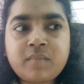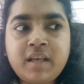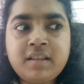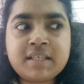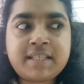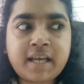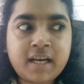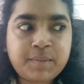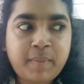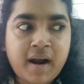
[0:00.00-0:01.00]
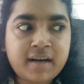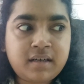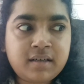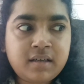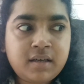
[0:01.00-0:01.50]
In the second part,
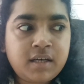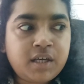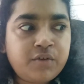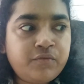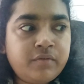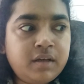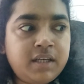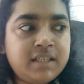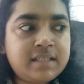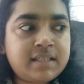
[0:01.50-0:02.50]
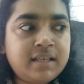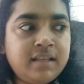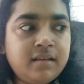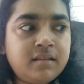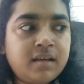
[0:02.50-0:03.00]
it is
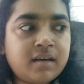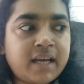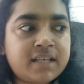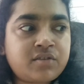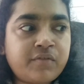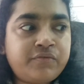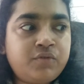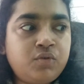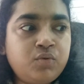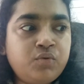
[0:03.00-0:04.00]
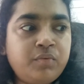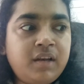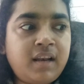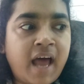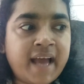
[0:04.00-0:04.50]
in the case of two
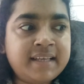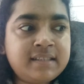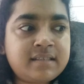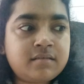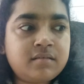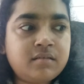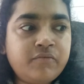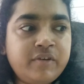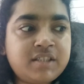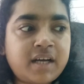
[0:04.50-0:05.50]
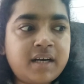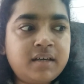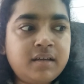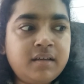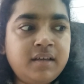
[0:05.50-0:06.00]
lines which are
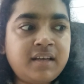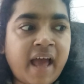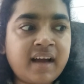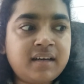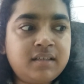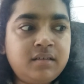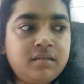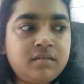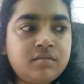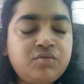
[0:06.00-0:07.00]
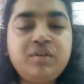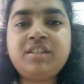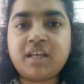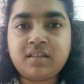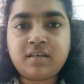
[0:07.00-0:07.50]
in angle to
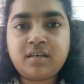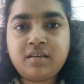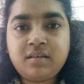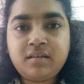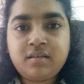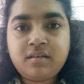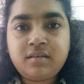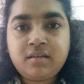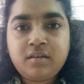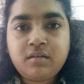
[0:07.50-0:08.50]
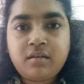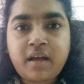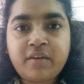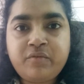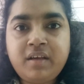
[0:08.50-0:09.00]
each other,
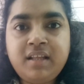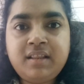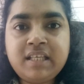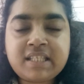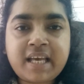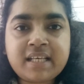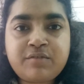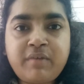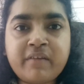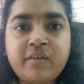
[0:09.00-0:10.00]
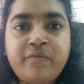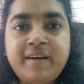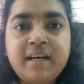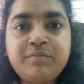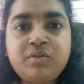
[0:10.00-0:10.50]
and in this case we have the
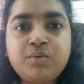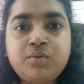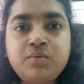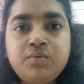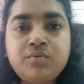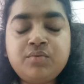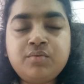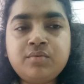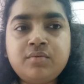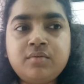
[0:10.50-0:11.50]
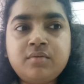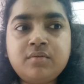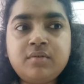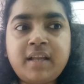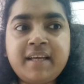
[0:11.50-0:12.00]
freedom to
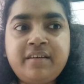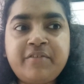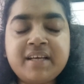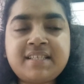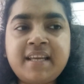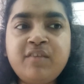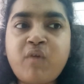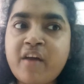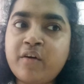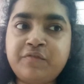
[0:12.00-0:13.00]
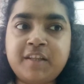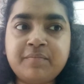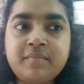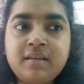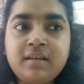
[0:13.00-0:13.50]
like trace any one of them.